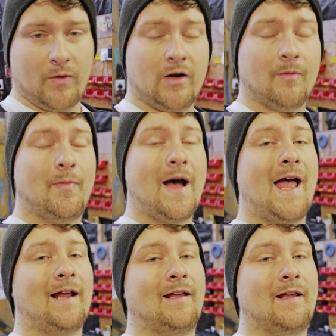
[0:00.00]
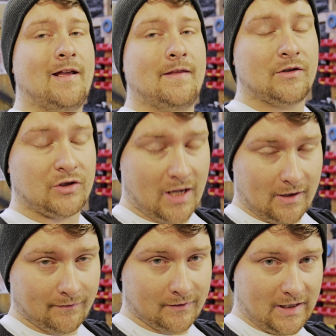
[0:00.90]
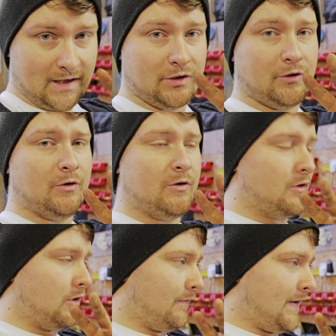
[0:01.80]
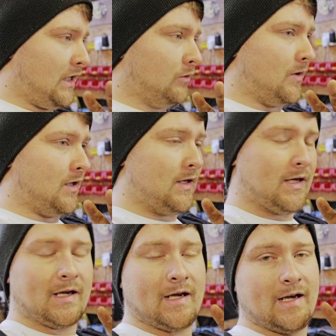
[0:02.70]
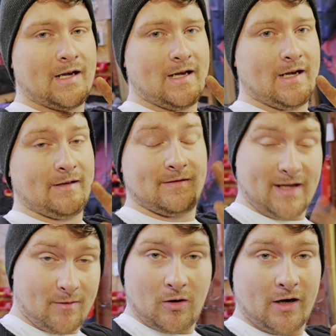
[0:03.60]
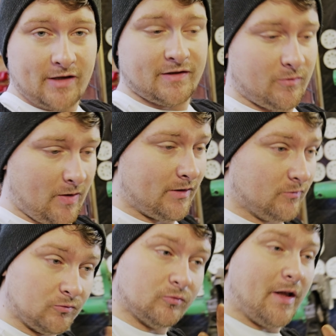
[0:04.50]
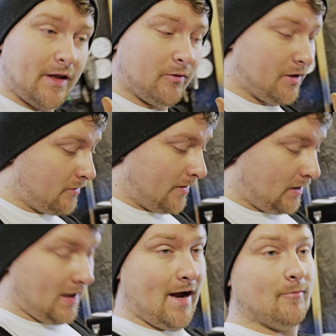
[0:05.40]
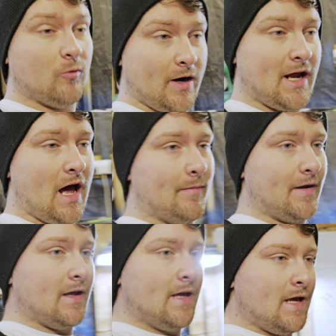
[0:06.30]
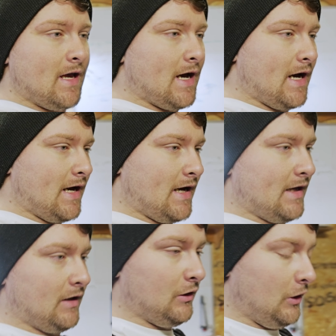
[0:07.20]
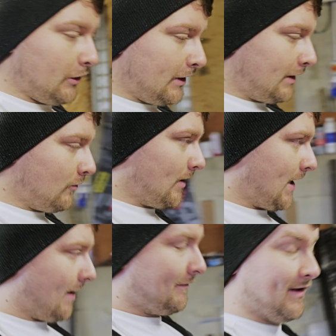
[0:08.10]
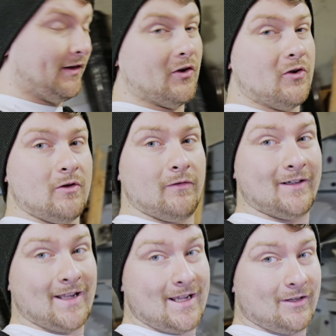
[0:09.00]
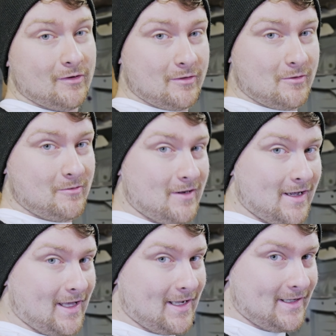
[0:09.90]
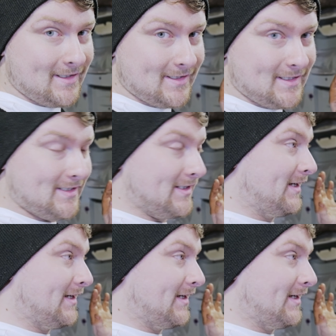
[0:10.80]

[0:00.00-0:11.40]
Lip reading: we are back in the shed for day 2 of Hell Week. Day 1 actually went really, really well. I am quite happy. Looking at what I have to do for day 2 though, it is